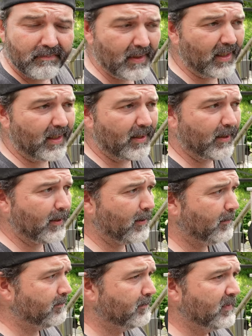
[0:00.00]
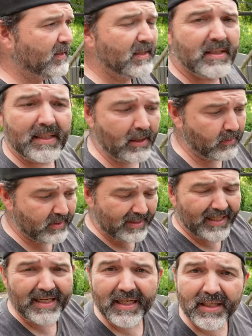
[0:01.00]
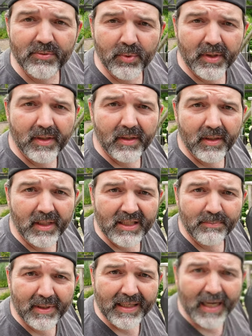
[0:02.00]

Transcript: uh, see how steady it is with this big